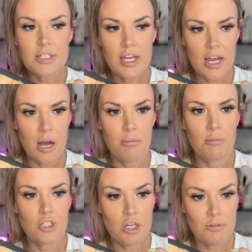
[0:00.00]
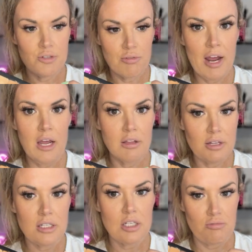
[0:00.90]
damn, she was right.
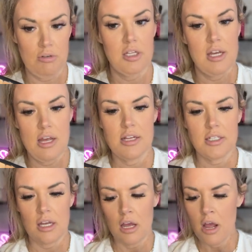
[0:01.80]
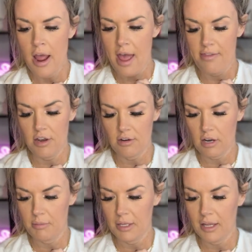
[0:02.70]
This is really easy. And then you're
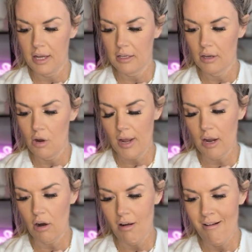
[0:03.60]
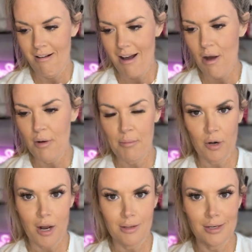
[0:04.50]
going to be like, okay, girl, I want
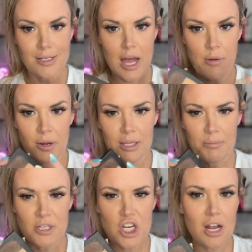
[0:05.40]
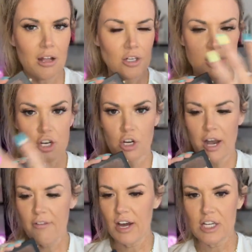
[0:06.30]
more colors. I want lip and cheek colors. And then you're
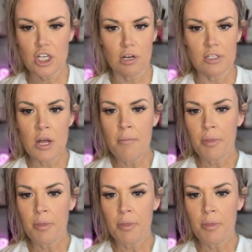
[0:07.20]
going to have eyeshadows.